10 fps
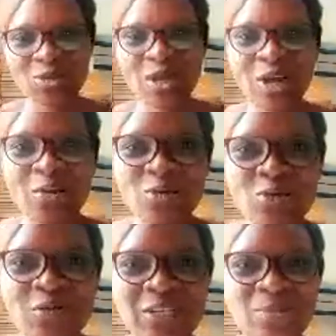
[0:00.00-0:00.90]
So I can able to
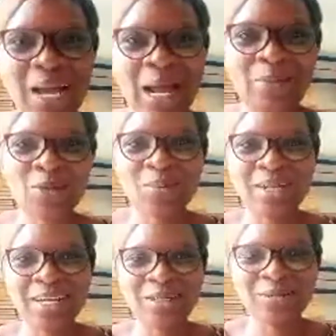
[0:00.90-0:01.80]
fix my laptop,
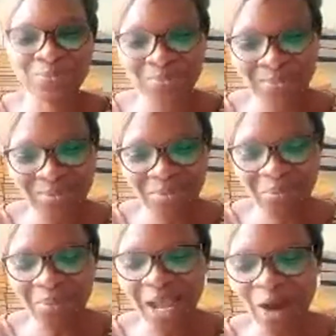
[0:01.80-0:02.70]
and then
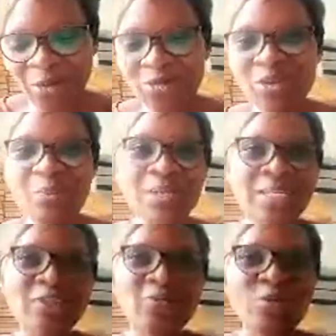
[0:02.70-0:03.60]
I'll be doing a
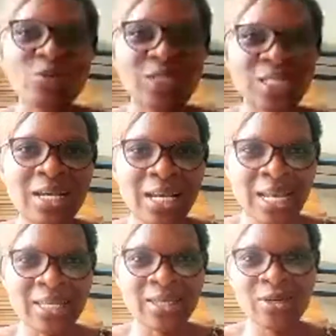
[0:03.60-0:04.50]
presentation for you to see
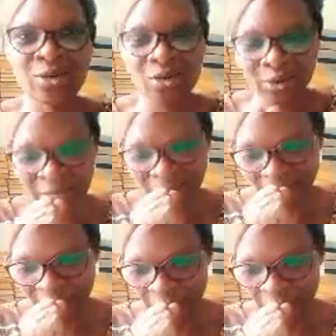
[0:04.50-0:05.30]
clearly. Okay.